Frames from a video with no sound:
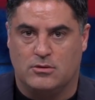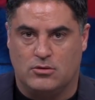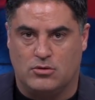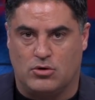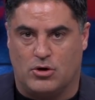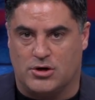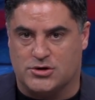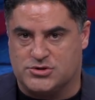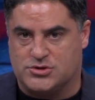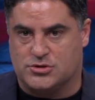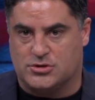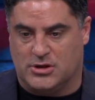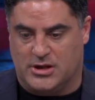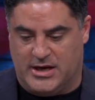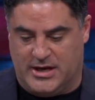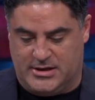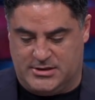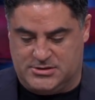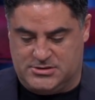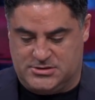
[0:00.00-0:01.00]
cross your
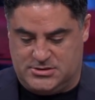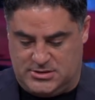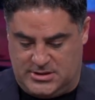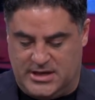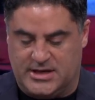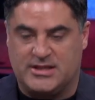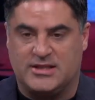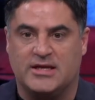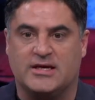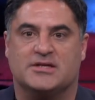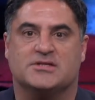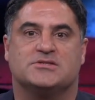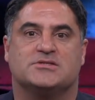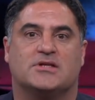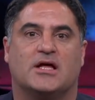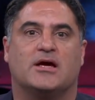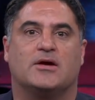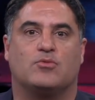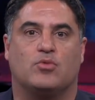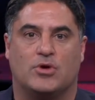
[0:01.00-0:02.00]
legs like this,
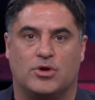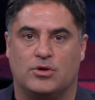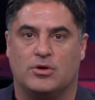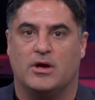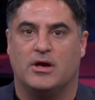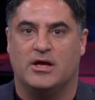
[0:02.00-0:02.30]
like when you